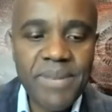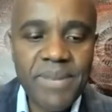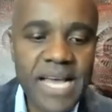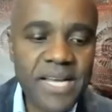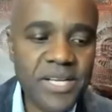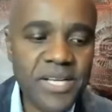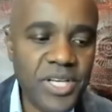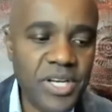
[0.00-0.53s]

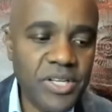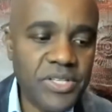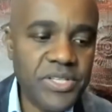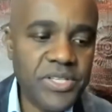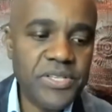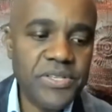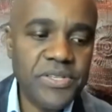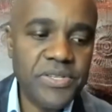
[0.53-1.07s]
Black
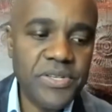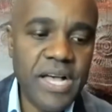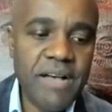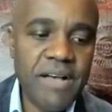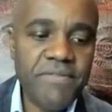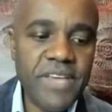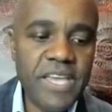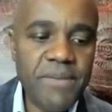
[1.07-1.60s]
adults
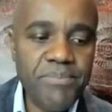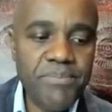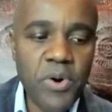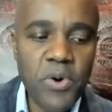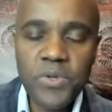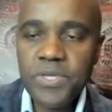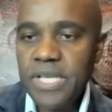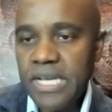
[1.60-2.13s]
have a
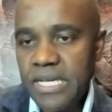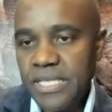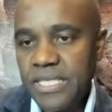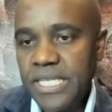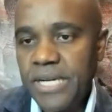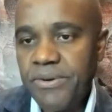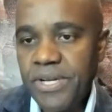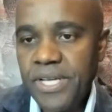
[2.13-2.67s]

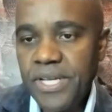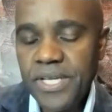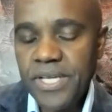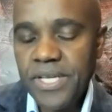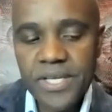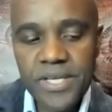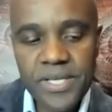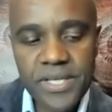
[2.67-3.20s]
post-secondary
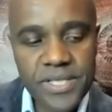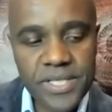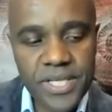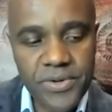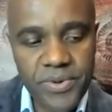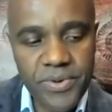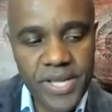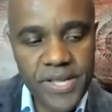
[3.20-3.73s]

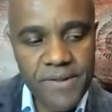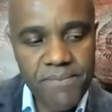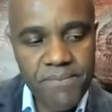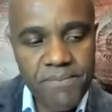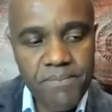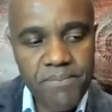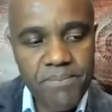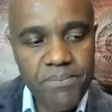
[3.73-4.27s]
degree.
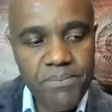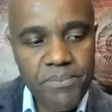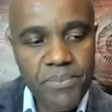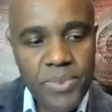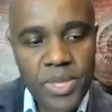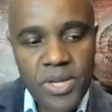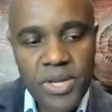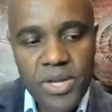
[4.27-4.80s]

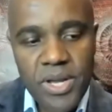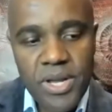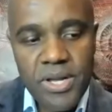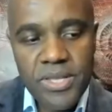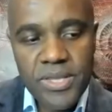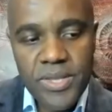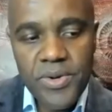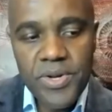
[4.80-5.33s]

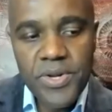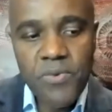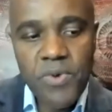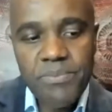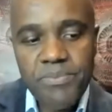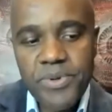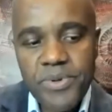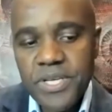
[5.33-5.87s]

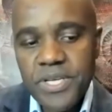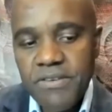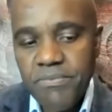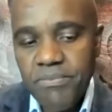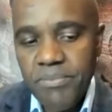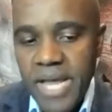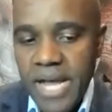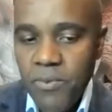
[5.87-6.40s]
31%
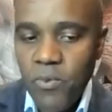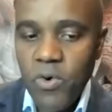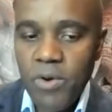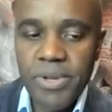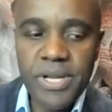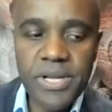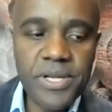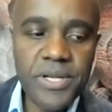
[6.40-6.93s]
of Black
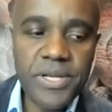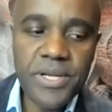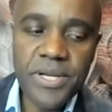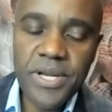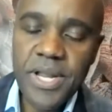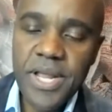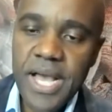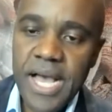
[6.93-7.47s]
women
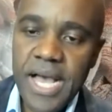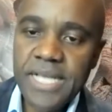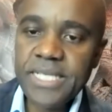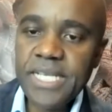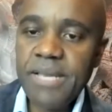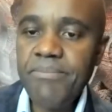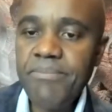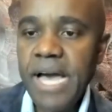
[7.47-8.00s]

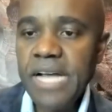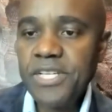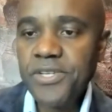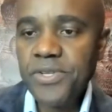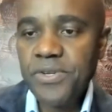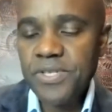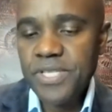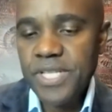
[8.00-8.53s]
has a
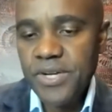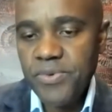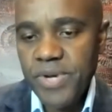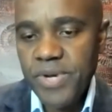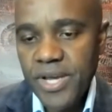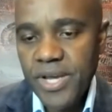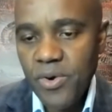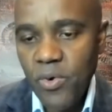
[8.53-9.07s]
bachelor's
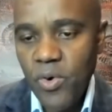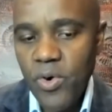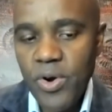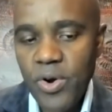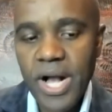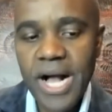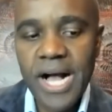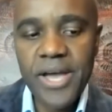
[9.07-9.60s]
degree
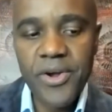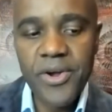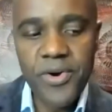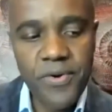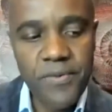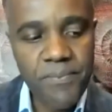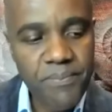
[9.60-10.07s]
or higher.